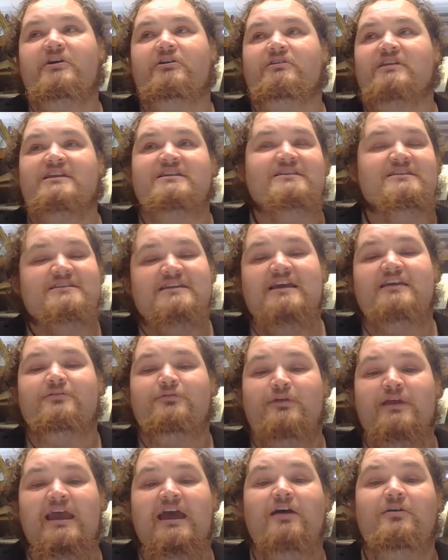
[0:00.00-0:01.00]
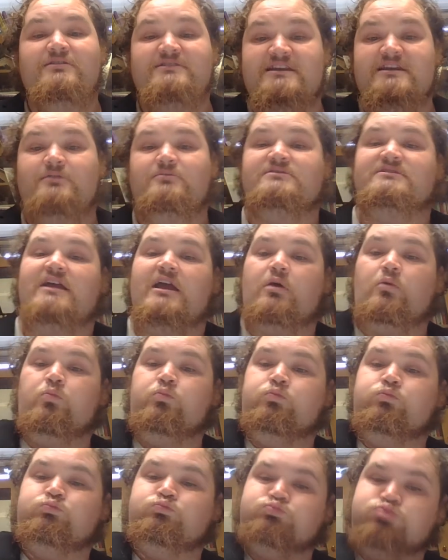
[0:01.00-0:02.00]
boat. It didn't take 3 hours. It was like
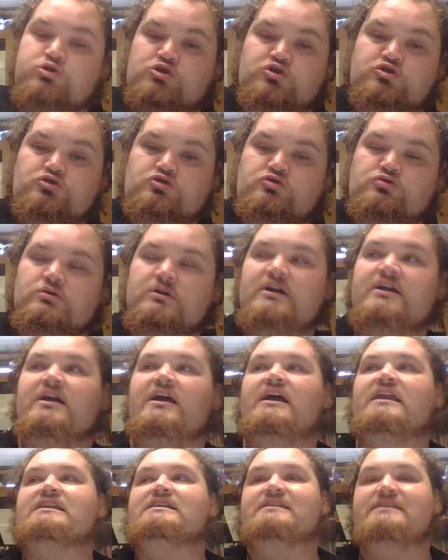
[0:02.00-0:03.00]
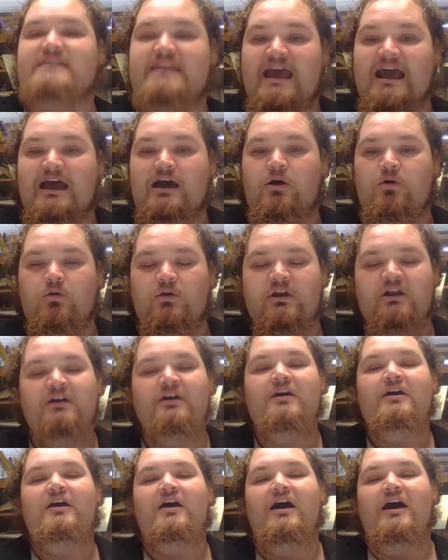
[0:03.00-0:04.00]
down.
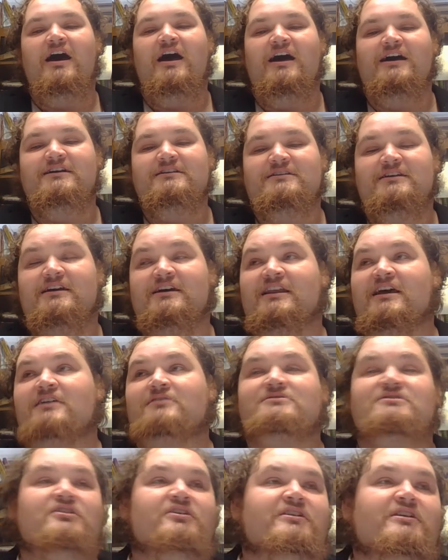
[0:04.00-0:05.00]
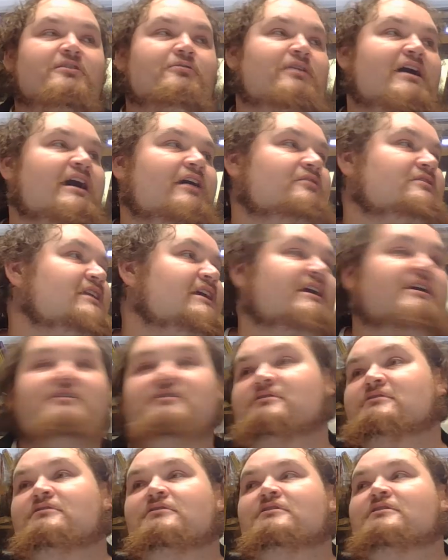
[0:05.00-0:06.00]
And I was looking around
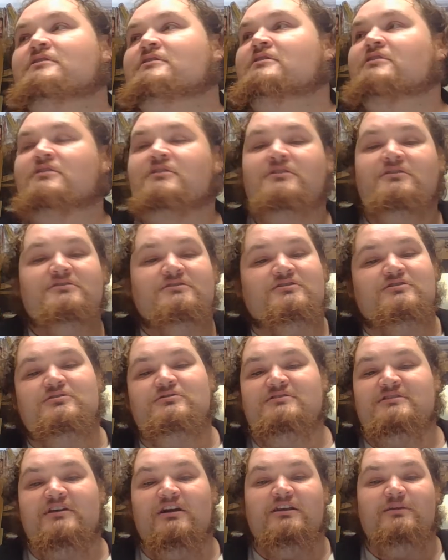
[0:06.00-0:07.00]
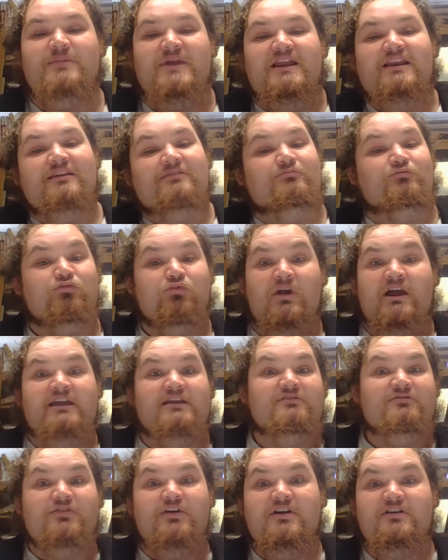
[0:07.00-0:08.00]
like, dude's got to be right
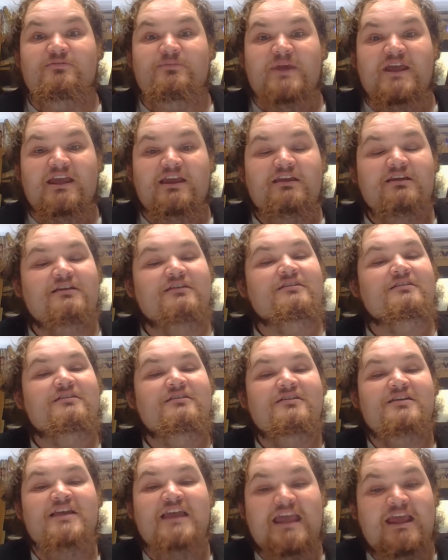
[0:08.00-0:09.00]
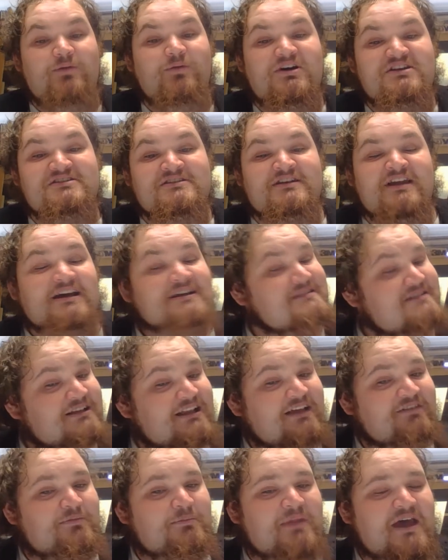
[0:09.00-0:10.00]
in front of me. He wasn't. I
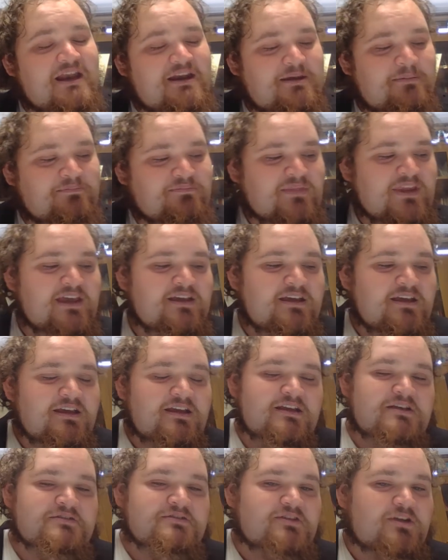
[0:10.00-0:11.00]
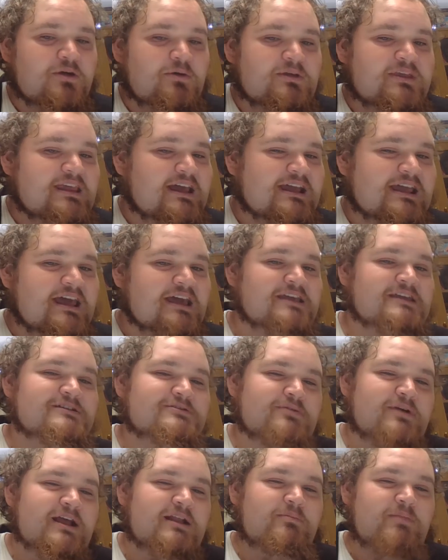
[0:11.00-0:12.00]
still haven't met him. So Yagaki
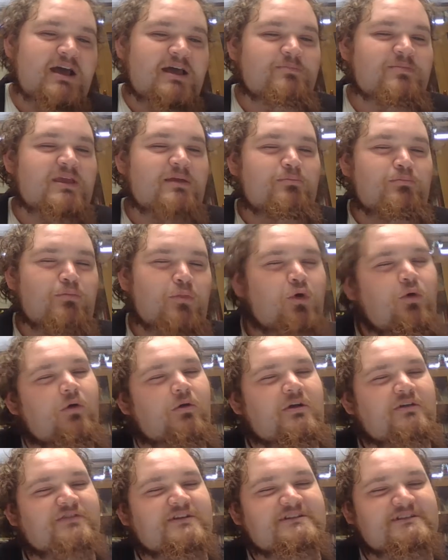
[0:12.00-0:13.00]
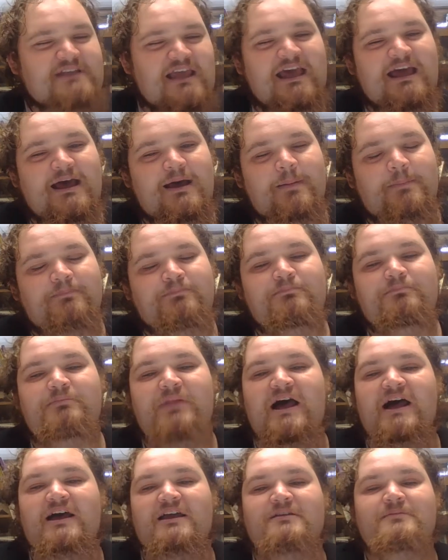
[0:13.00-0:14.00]
Shrine might be more of a scam,
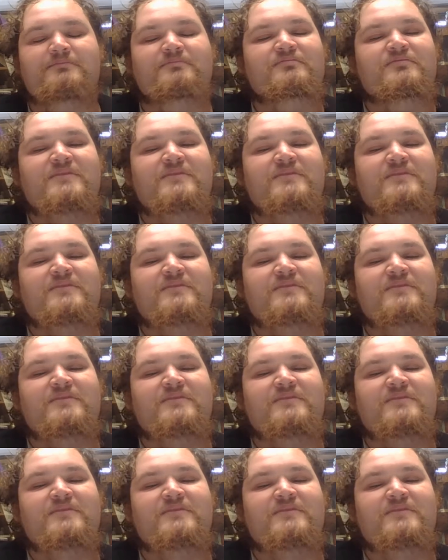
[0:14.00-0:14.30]
but